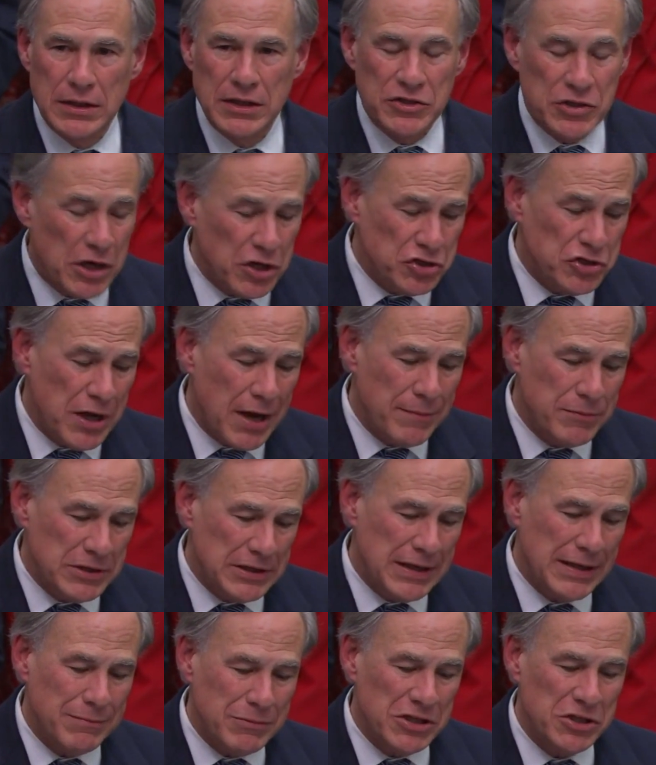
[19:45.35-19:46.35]
It's our job
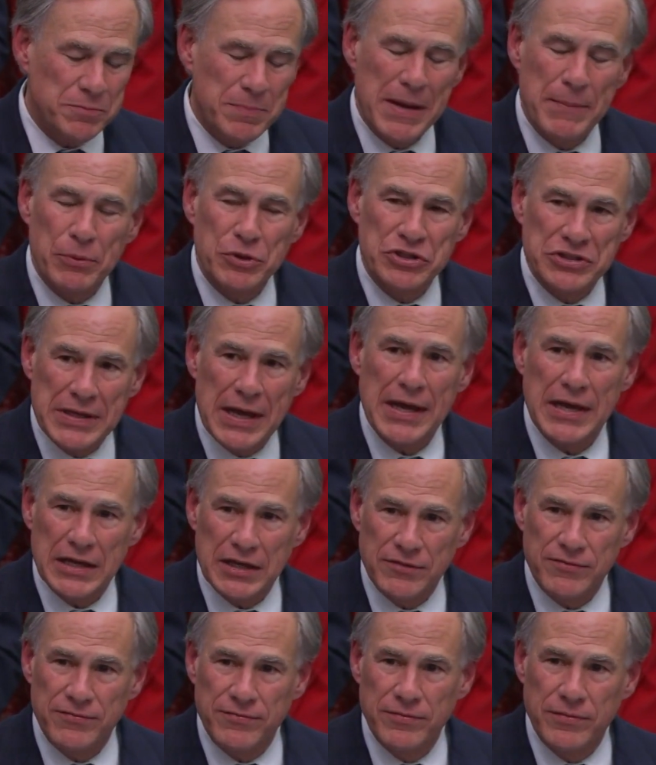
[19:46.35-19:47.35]
to keep these people
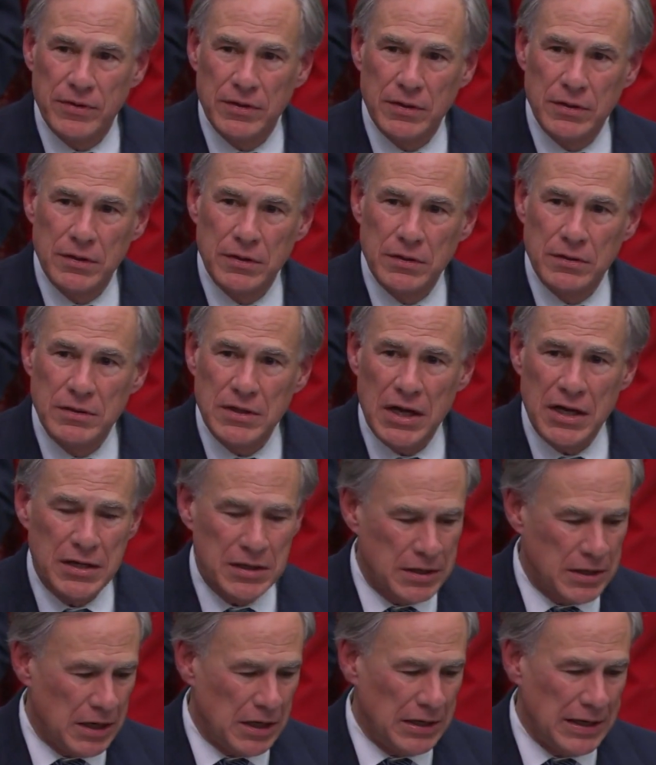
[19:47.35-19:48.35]
safe,
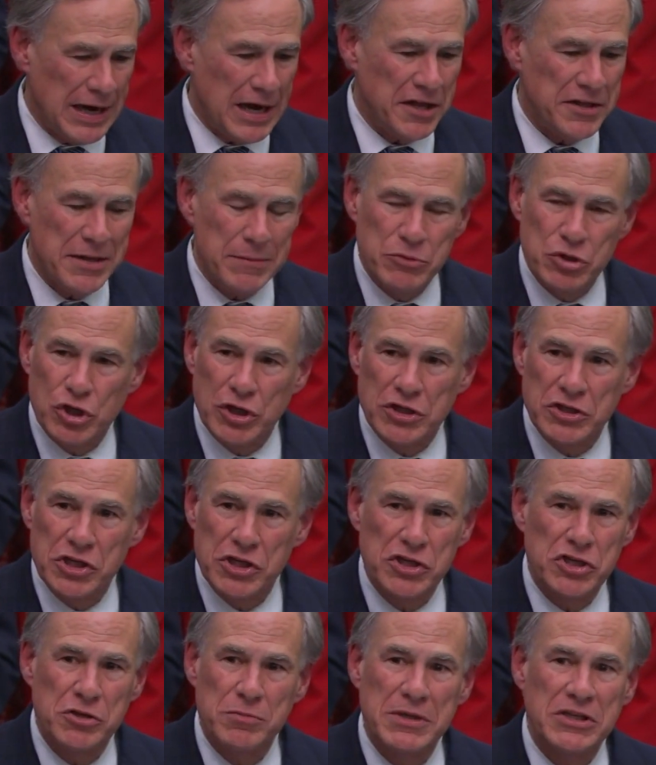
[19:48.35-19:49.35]
not allow them to
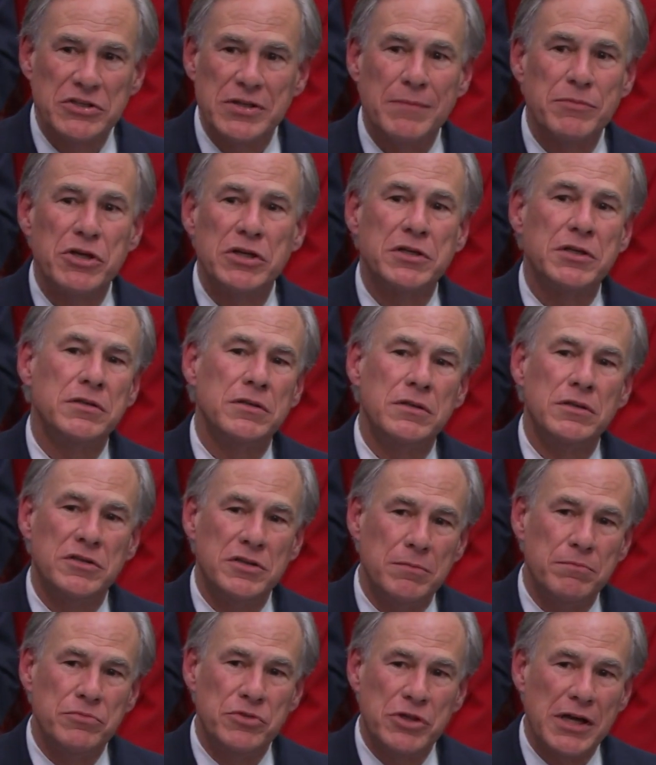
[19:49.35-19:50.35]
continue to be
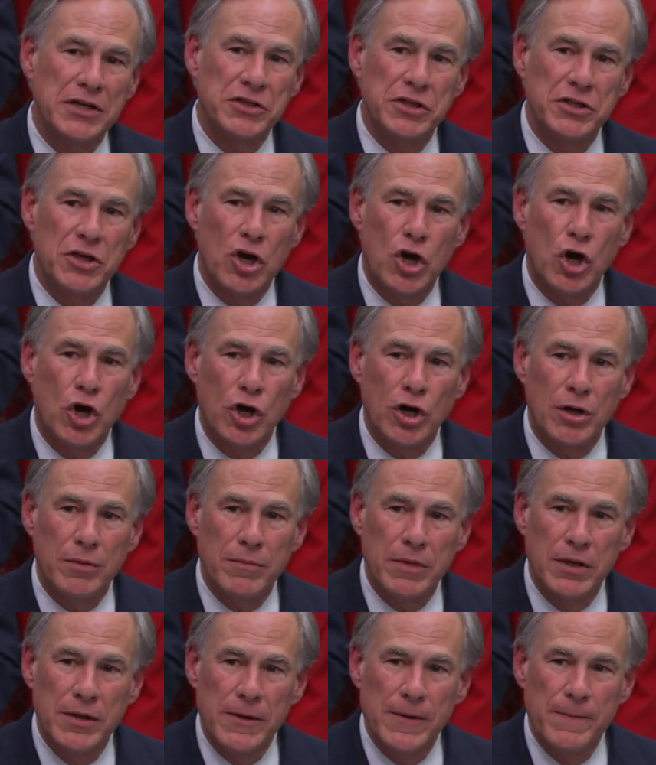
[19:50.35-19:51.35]
subjected to harm.
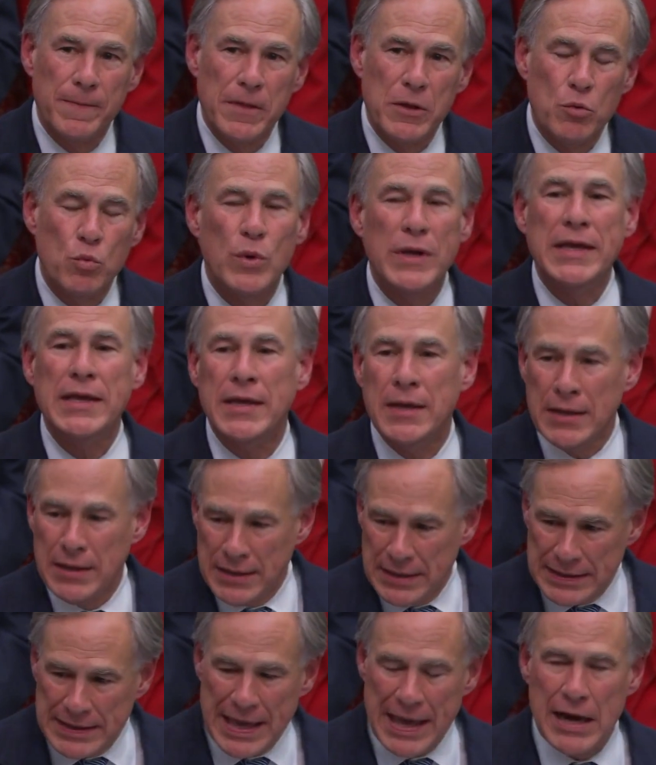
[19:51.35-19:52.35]
We
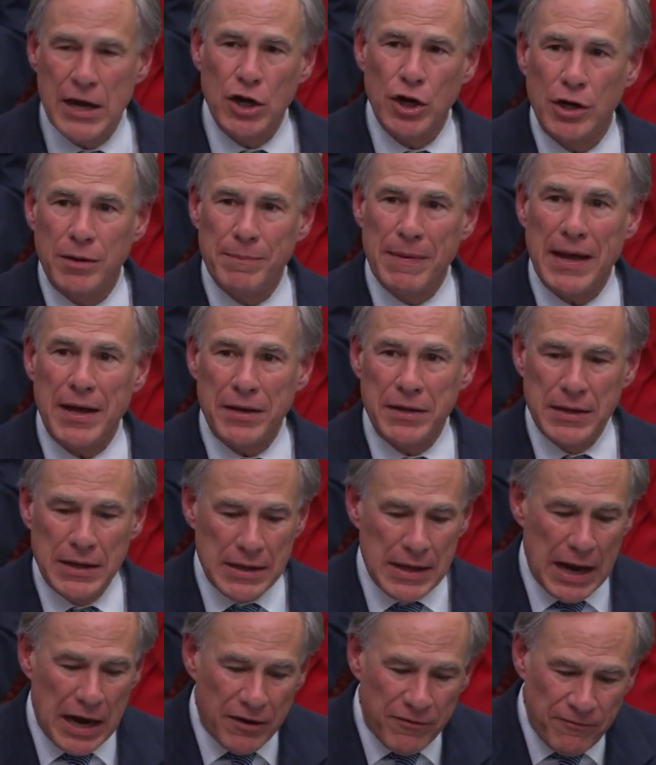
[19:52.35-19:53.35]
care about
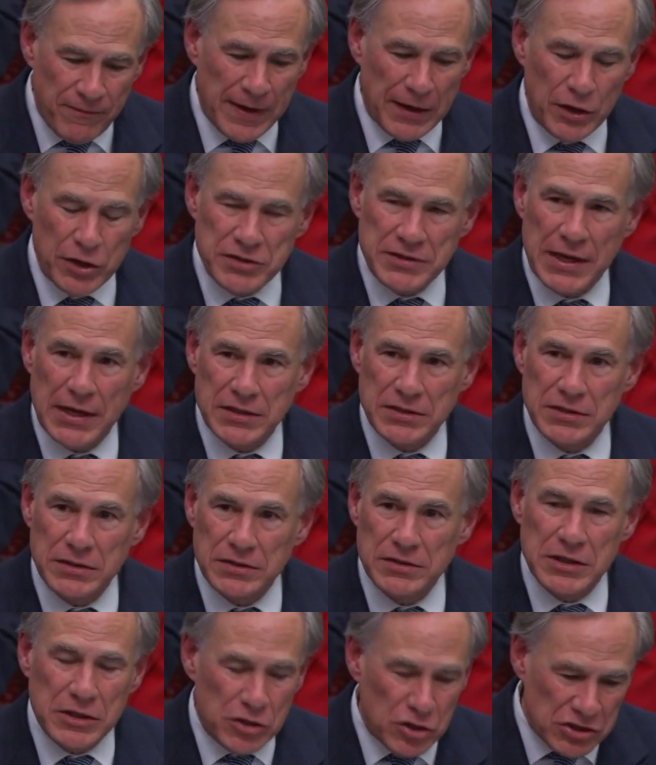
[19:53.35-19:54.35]
our fellow
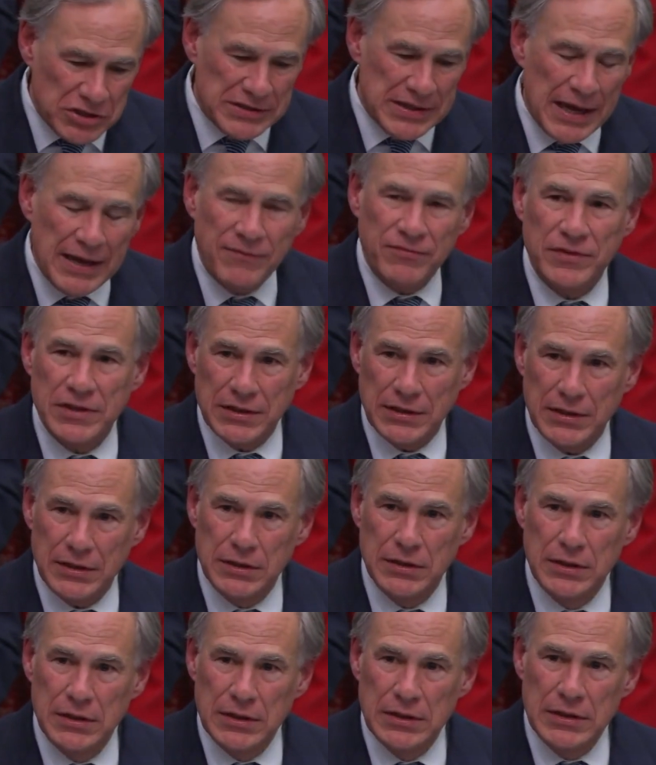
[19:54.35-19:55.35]
Texans and their safety,
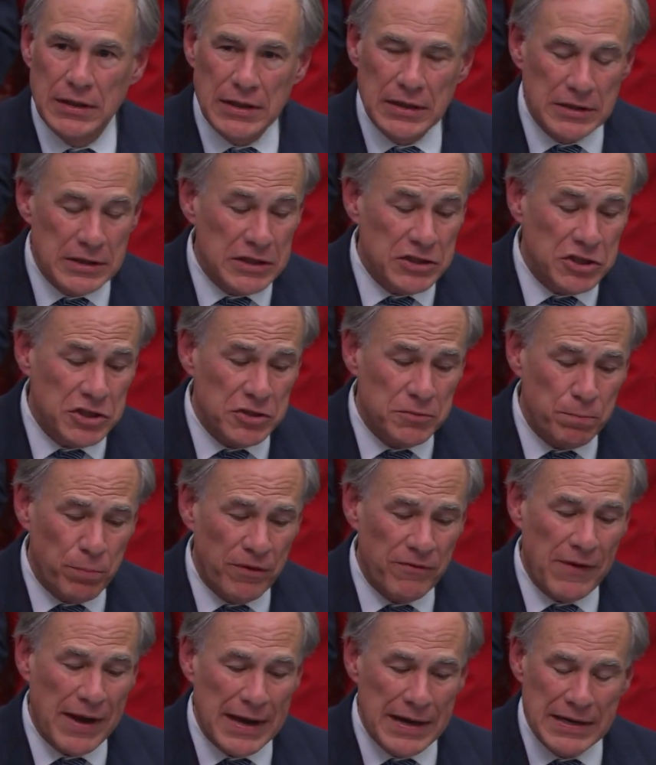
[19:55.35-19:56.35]
and this is
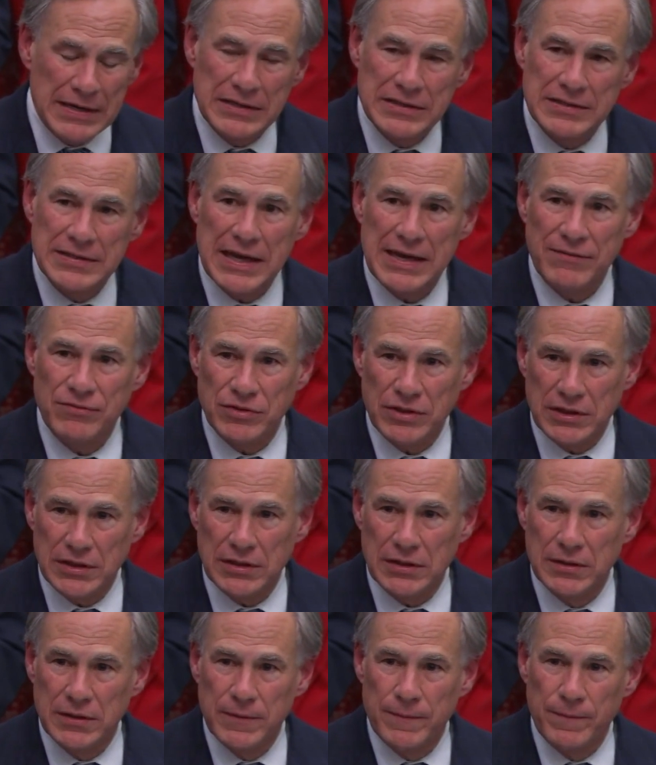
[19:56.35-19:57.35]
providing safety